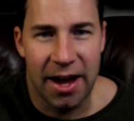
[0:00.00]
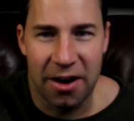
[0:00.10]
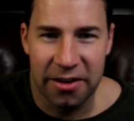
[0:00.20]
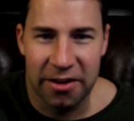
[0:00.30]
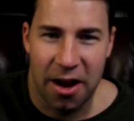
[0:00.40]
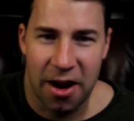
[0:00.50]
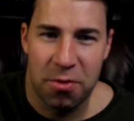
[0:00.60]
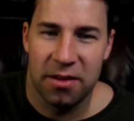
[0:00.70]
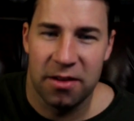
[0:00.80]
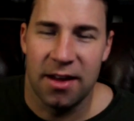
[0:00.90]
I just kind of threw
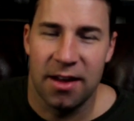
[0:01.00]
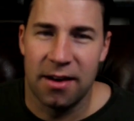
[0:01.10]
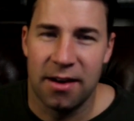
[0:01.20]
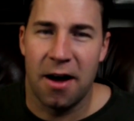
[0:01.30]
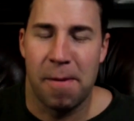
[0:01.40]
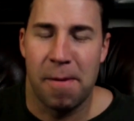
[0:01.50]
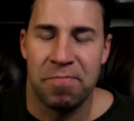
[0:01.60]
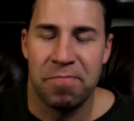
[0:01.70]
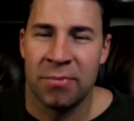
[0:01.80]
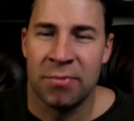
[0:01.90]
this in. Um,
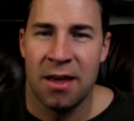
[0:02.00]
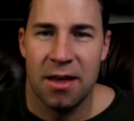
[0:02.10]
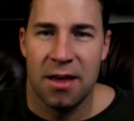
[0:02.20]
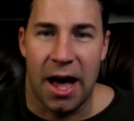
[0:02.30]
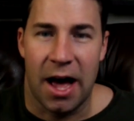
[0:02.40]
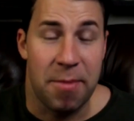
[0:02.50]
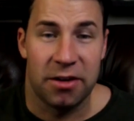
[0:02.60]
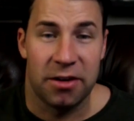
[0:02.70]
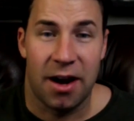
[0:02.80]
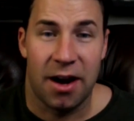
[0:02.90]
I'm not
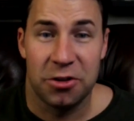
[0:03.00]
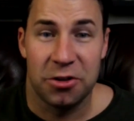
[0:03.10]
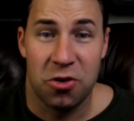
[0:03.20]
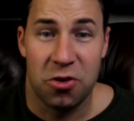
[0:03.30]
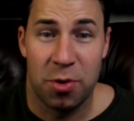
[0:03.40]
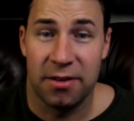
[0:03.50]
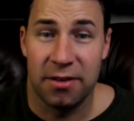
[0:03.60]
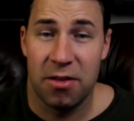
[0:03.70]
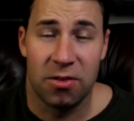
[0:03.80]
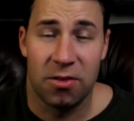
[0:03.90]
entirely sure who put it
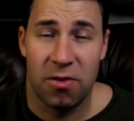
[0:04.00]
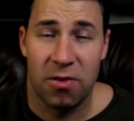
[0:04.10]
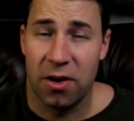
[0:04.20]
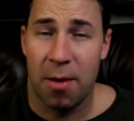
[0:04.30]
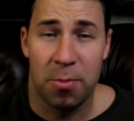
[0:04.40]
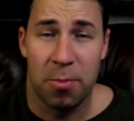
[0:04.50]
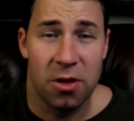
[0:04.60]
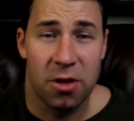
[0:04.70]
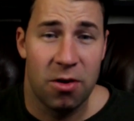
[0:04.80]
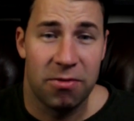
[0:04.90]
together, so feel free to comment
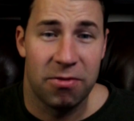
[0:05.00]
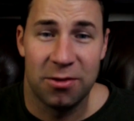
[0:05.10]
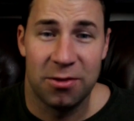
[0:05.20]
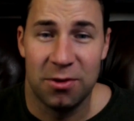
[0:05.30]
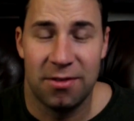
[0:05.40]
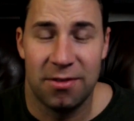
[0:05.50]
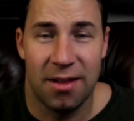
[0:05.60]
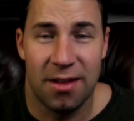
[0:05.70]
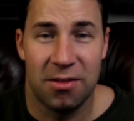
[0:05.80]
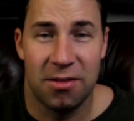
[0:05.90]
below if this was uh,
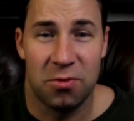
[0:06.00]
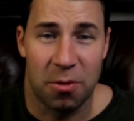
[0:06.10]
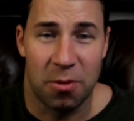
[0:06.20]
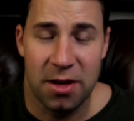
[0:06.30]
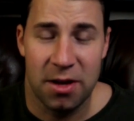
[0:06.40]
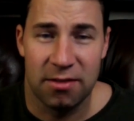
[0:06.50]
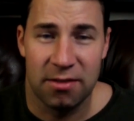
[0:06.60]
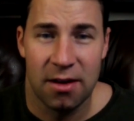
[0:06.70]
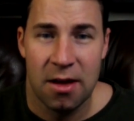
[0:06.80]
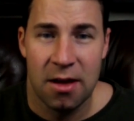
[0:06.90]
this was your piece.
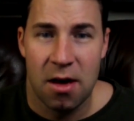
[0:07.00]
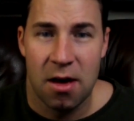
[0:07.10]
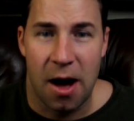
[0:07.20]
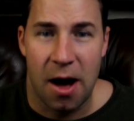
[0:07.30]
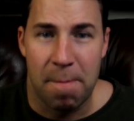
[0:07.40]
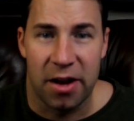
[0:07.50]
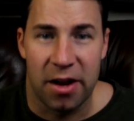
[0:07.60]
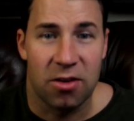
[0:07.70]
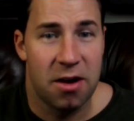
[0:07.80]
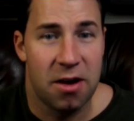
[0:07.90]
Um, but I
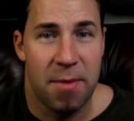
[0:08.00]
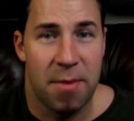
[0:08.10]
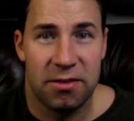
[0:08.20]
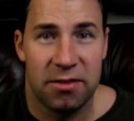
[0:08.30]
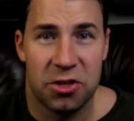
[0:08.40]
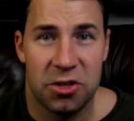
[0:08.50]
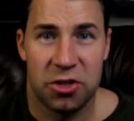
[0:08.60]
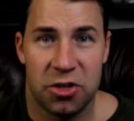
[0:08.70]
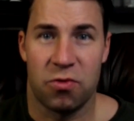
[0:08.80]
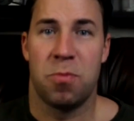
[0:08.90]
saw it in a message
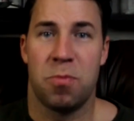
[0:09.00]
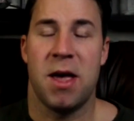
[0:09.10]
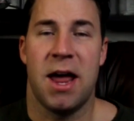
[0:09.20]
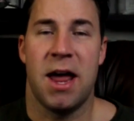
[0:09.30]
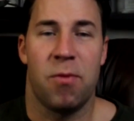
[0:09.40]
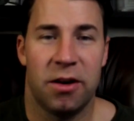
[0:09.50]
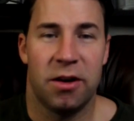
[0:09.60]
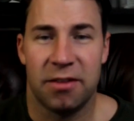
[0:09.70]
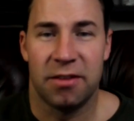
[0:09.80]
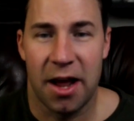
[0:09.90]
group and I wanted to
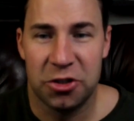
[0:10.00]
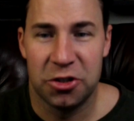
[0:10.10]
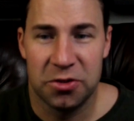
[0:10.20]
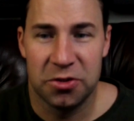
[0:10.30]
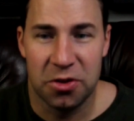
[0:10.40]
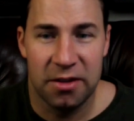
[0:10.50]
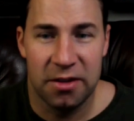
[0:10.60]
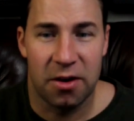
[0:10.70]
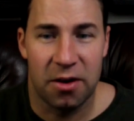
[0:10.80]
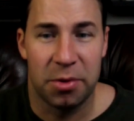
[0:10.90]
kind of show to you. These
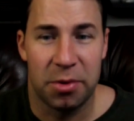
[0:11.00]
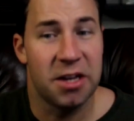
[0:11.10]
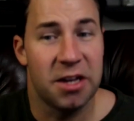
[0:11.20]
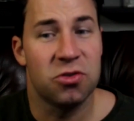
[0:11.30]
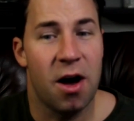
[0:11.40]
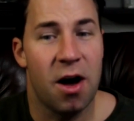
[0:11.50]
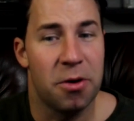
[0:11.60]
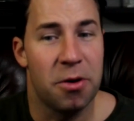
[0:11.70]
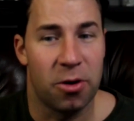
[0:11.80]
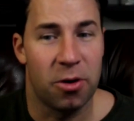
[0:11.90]
are potential other
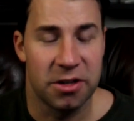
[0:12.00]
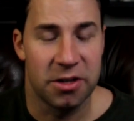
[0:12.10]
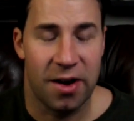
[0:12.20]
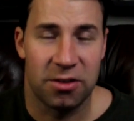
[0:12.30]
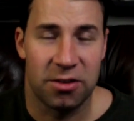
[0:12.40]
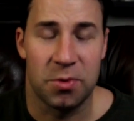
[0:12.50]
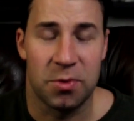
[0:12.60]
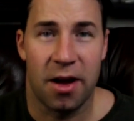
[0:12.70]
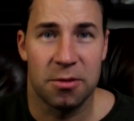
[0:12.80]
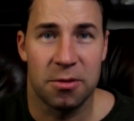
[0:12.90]
Berlin tracks. As we
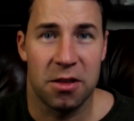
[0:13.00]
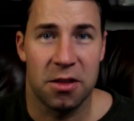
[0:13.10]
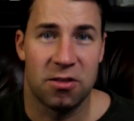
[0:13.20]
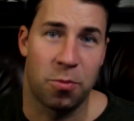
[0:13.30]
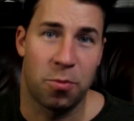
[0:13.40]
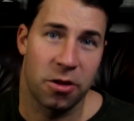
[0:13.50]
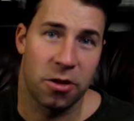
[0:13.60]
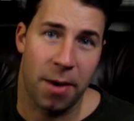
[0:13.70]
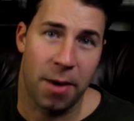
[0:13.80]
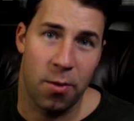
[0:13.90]
talked about, this is Berlin
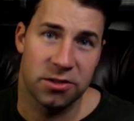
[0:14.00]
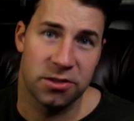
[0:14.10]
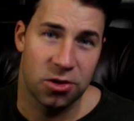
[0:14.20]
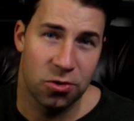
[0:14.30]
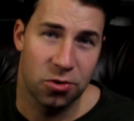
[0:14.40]
Byways 2.